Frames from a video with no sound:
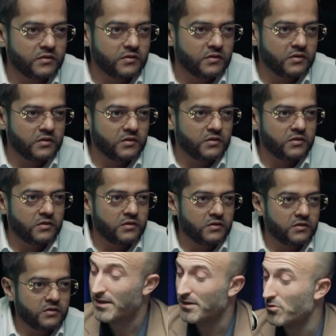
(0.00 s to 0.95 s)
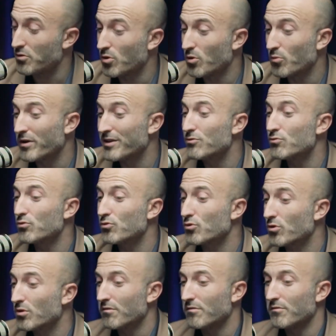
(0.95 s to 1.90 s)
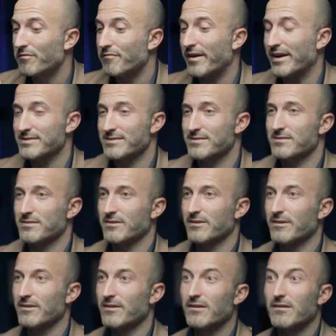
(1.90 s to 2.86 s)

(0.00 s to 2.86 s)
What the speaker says: Yeah. You know, when you grow fast